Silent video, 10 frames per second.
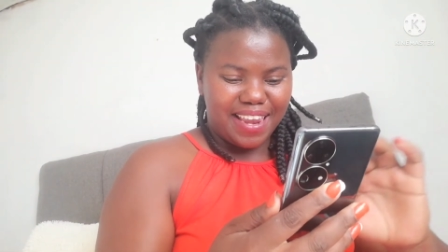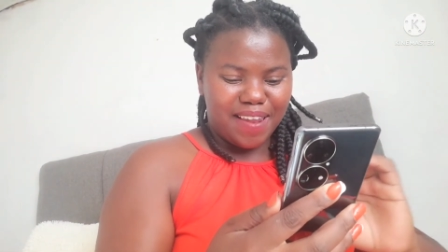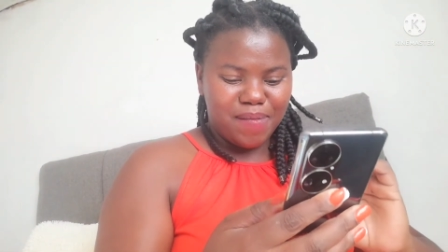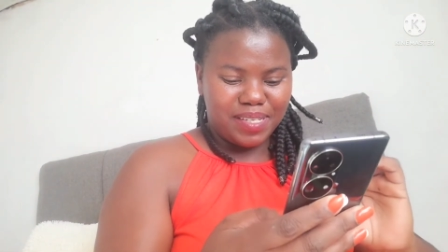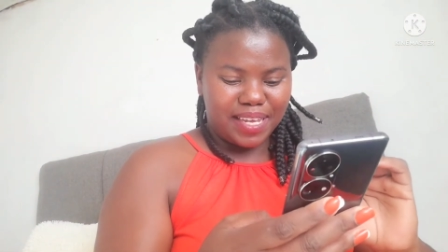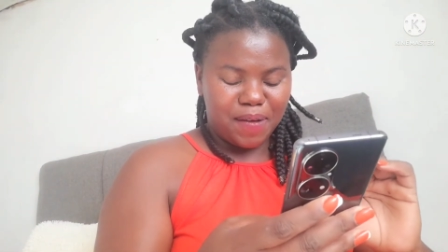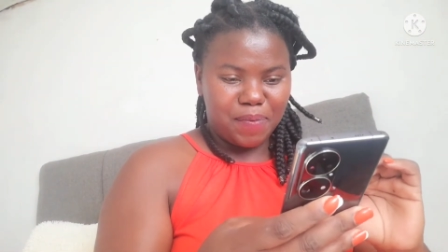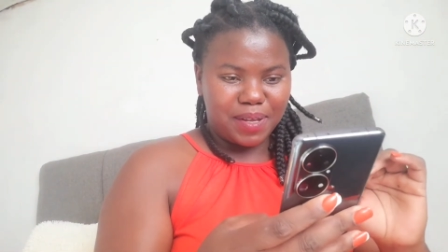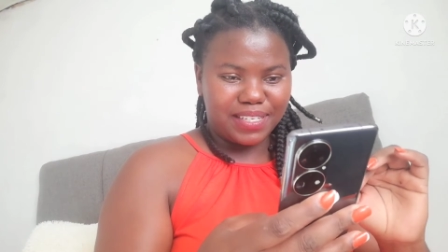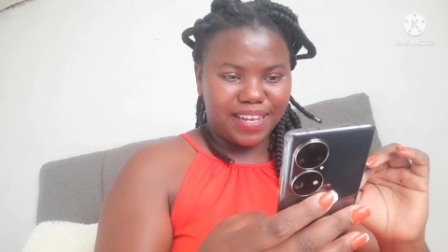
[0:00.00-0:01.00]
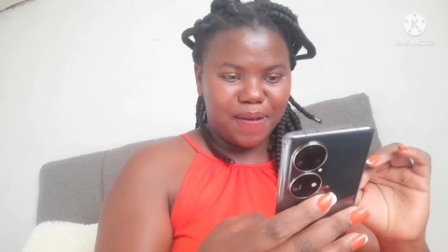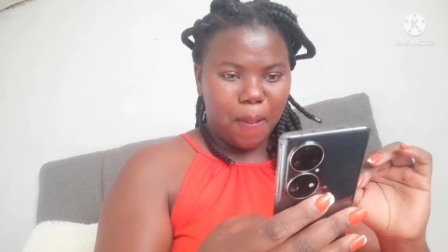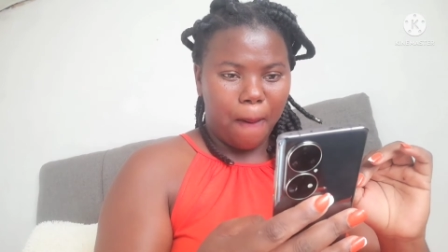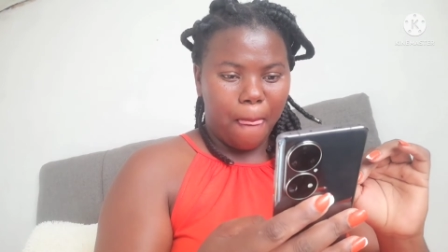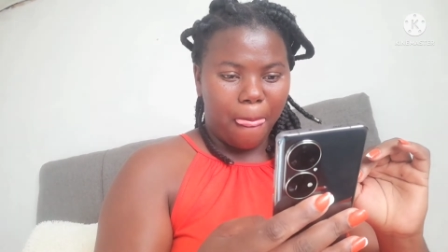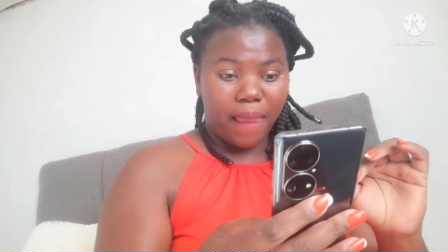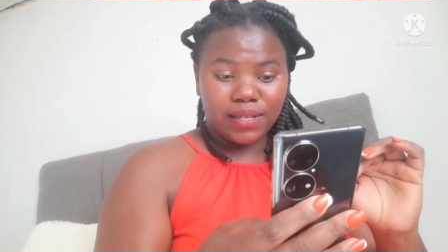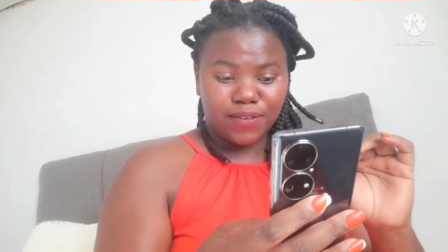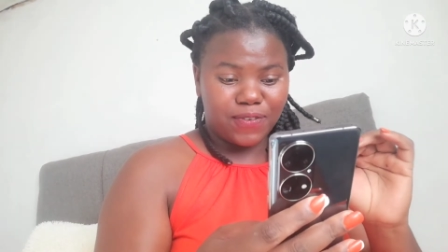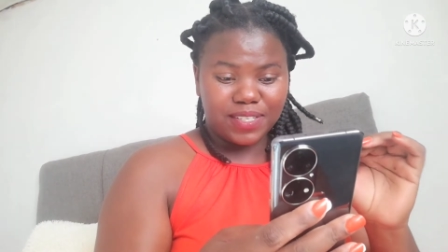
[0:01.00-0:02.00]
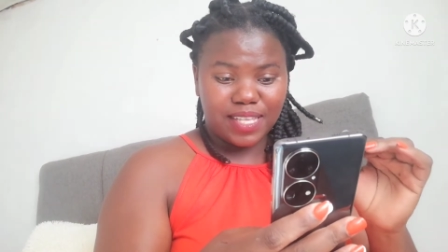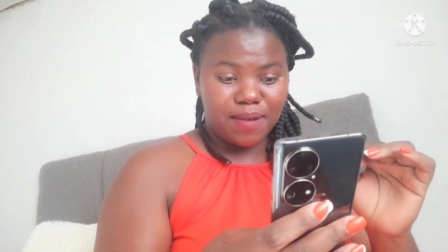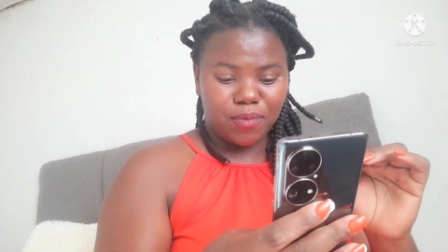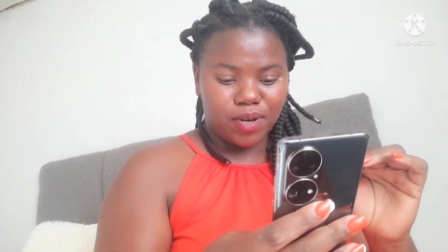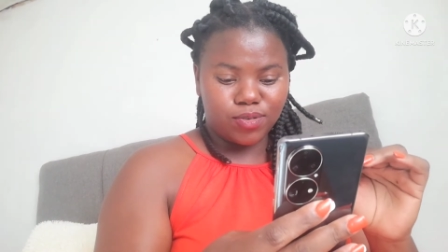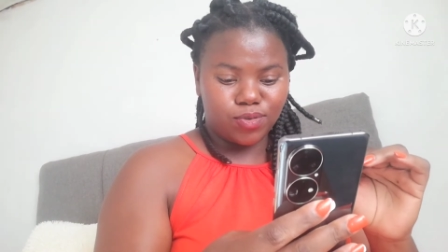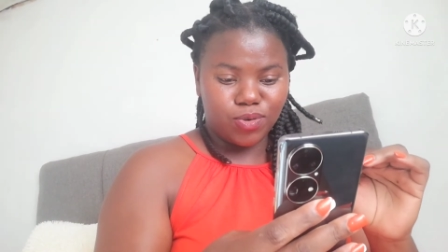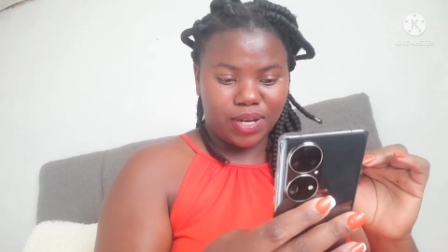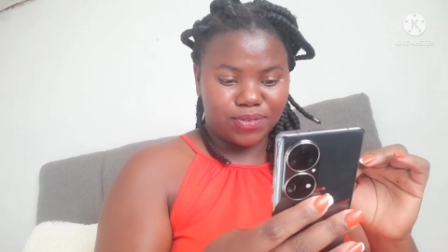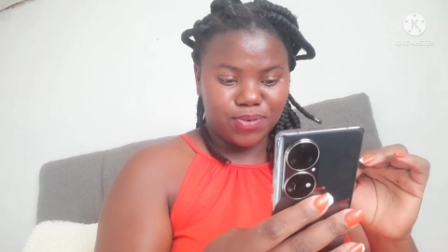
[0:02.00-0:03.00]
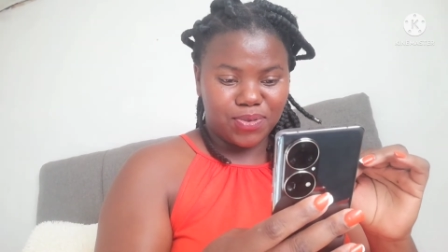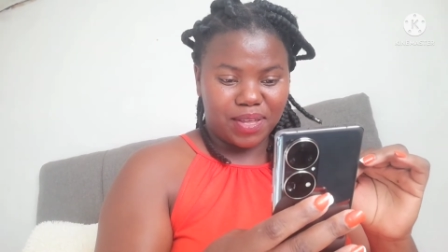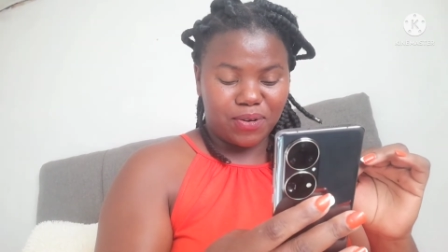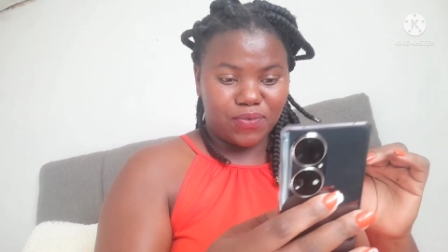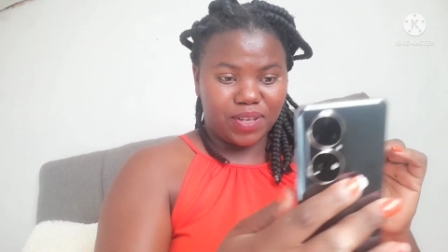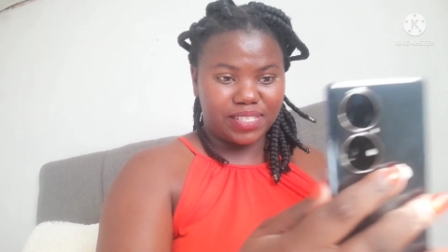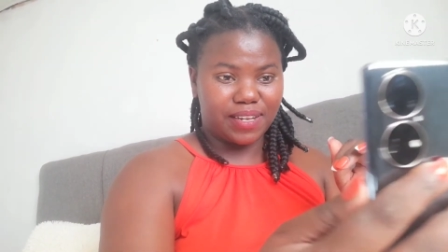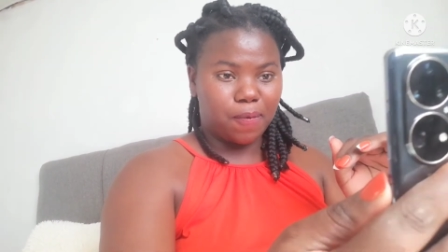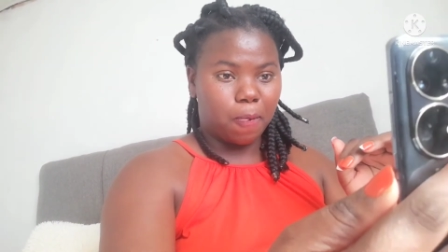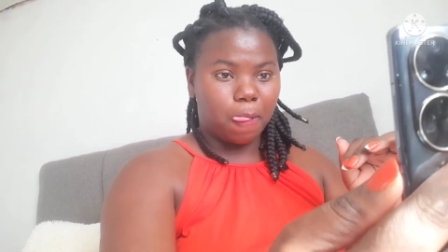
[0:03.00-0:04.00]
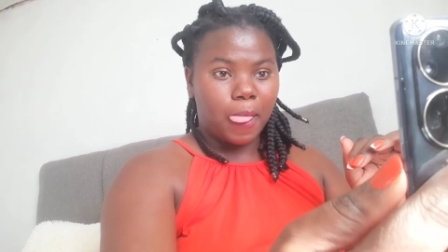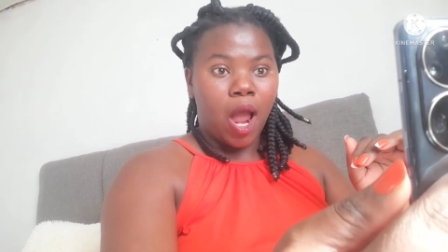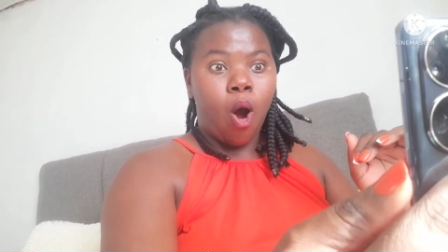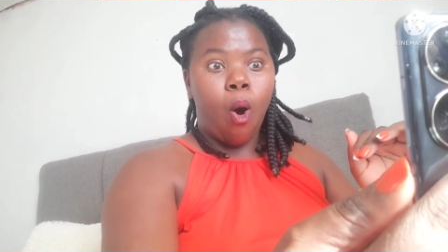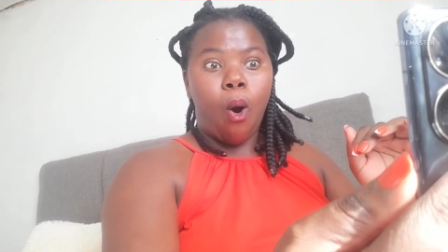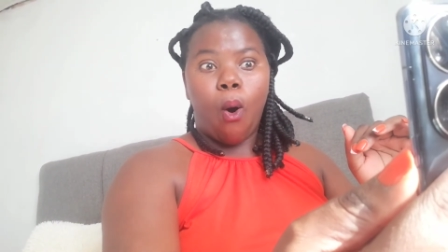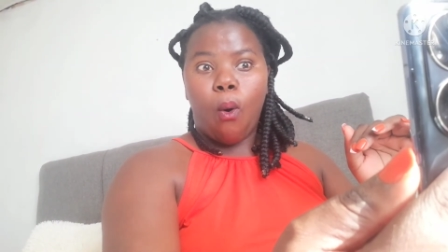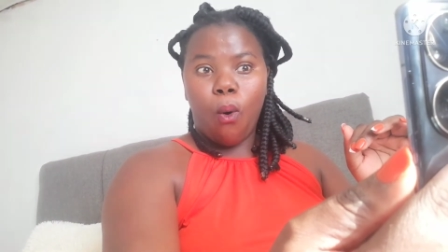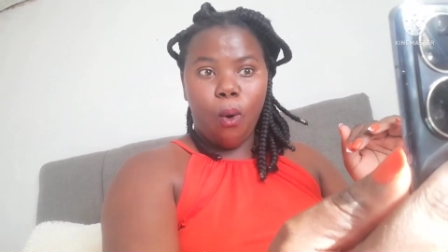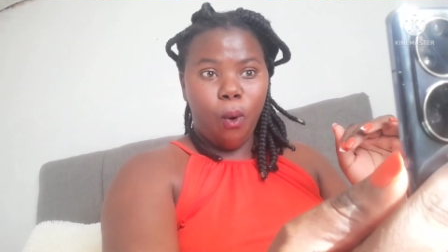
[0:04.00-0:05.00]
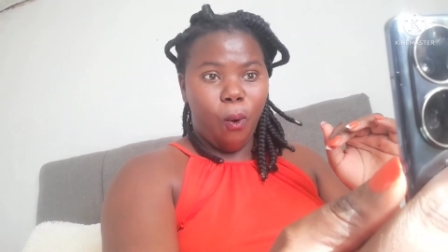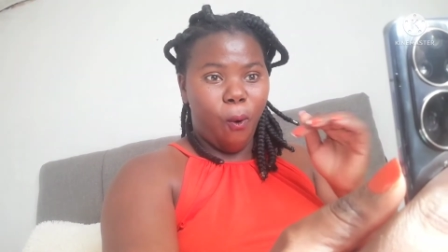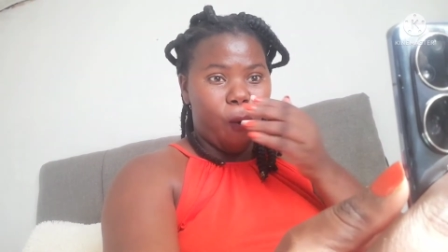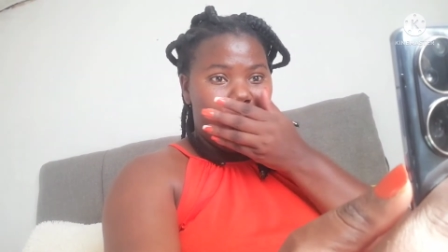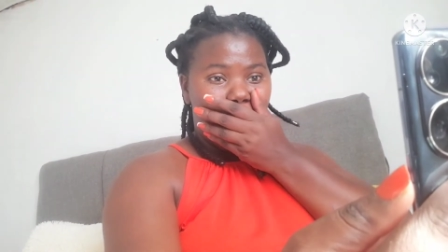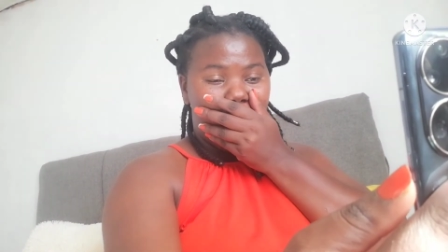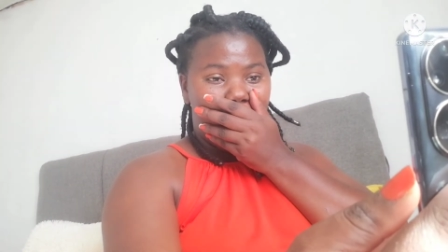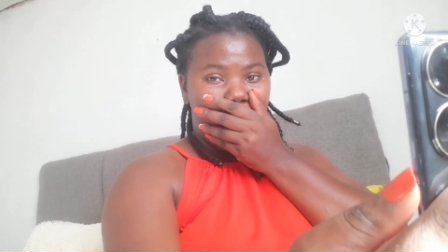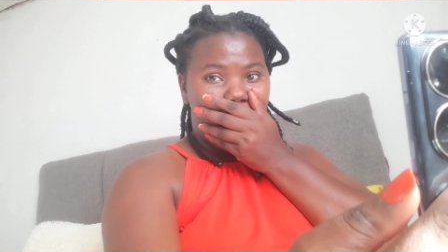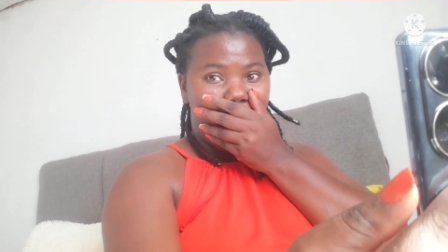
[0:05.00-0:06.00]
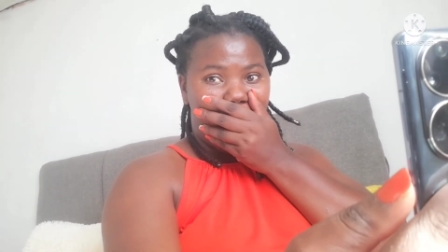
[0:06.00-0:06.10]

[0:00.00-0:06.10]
Let me take a picture. That's the first thing I'm gonna do. You guys know that, obviously. Ooh.